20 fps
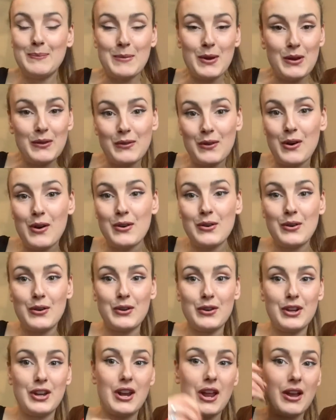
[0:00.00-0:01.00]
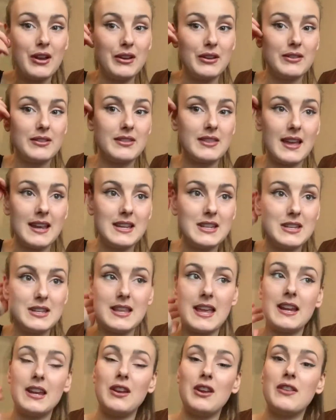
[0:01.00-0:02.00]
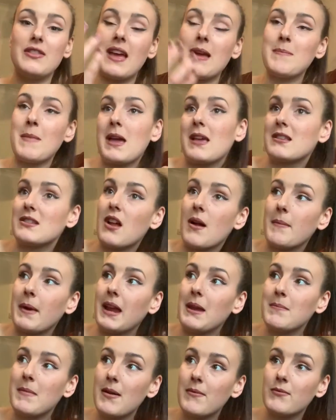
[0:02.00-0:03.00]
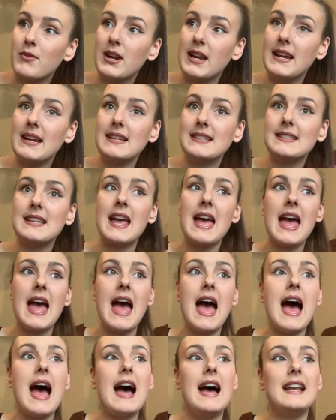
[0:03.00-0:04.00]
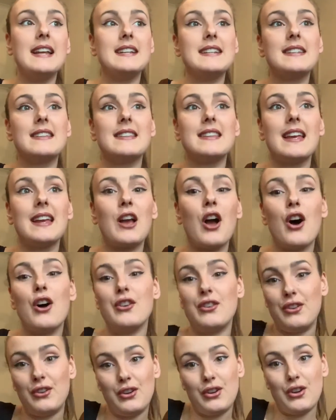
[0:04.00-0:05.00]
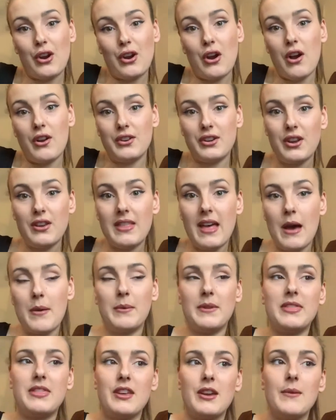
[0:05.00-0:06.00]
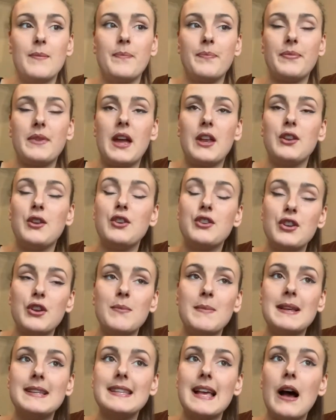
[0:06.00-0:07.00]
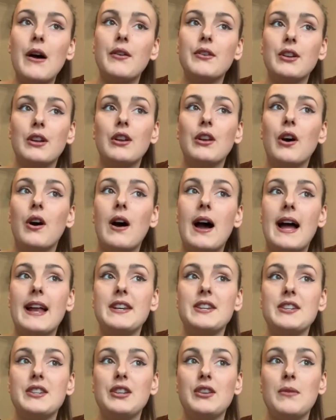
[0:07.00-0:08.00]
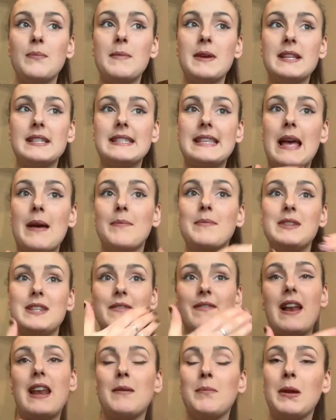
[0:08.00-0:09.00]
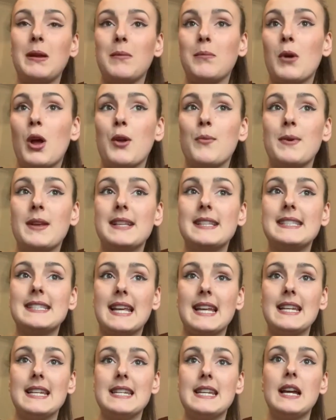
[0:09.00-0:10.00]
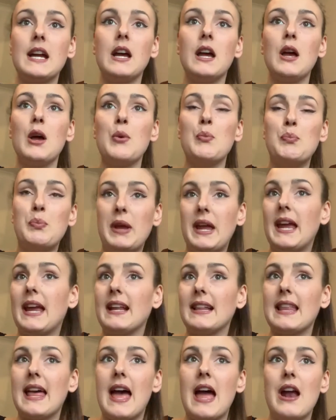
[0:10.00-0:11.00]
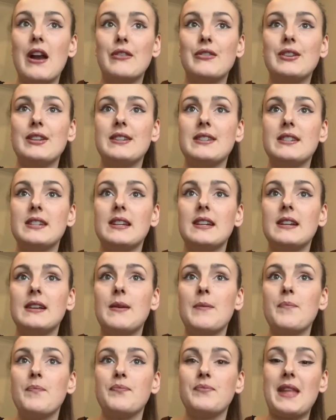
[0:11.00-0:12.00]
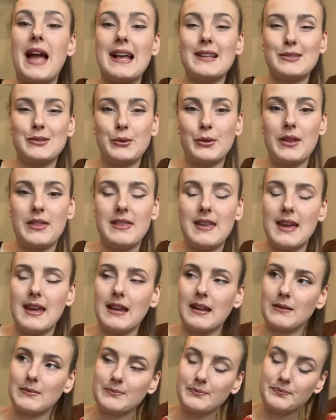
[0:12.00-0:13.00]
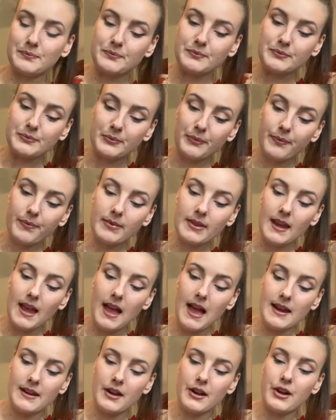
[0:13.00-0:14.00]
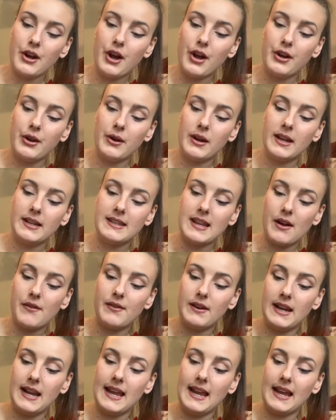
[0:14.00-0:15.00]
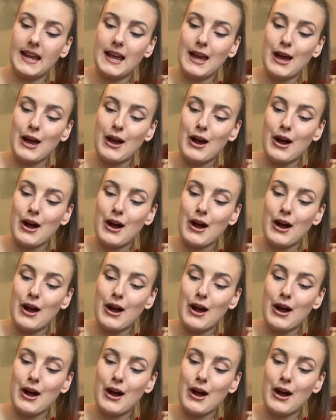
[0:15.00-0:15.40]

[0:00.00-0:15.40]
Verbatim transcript: move on or you know they they they make start making memories and they can't you, can't do that with them and you do miss out on a lot and you miss them developing moments and being there and that sort of thing and I know definitely